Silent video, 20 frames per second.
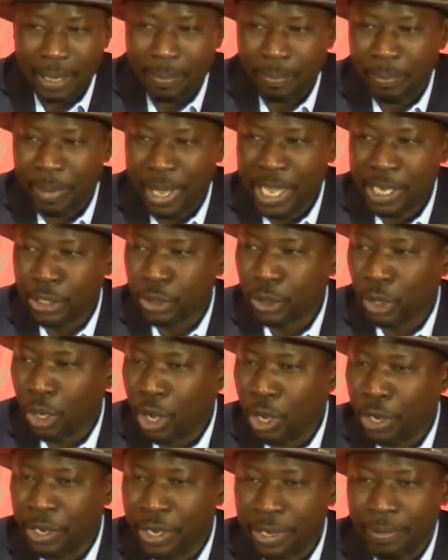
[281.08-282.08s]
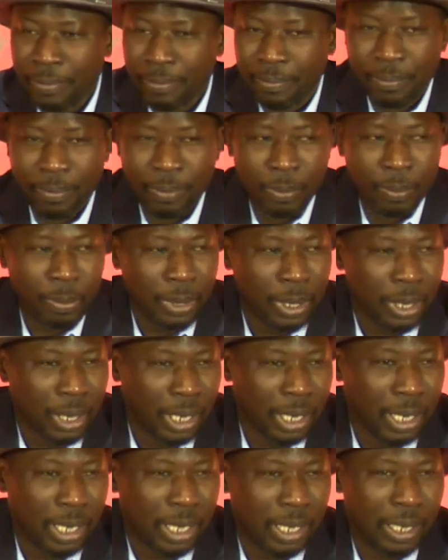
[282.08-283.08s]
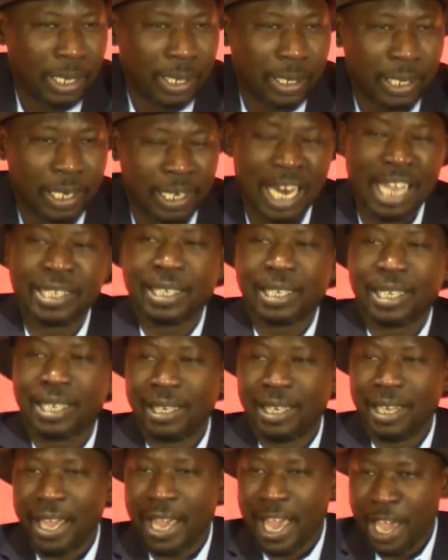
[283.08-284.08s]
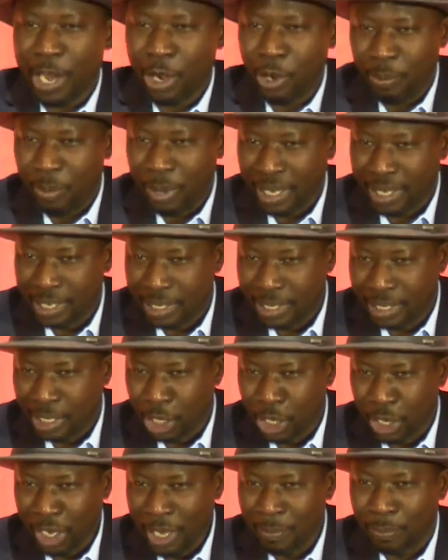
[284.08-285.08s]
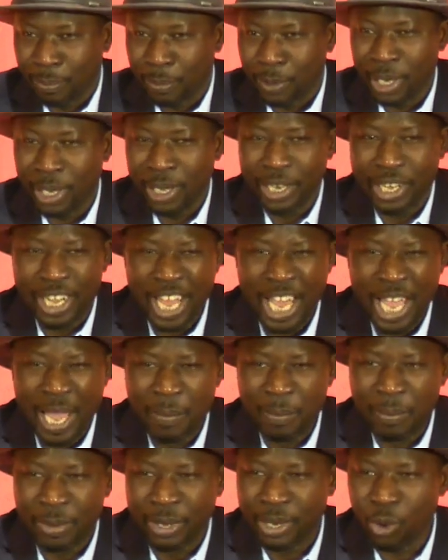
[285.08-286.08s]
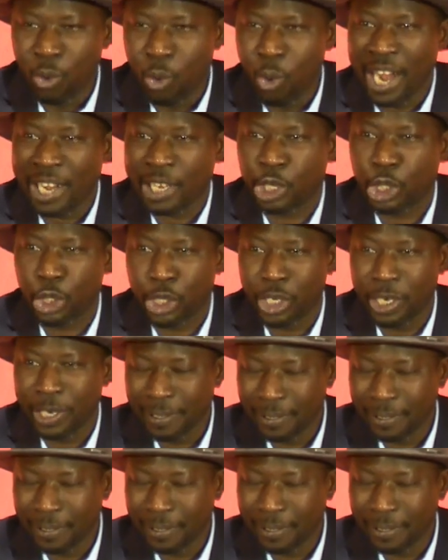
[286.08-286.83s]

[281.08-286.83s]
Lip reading: based on classical Arabic script named Warsh.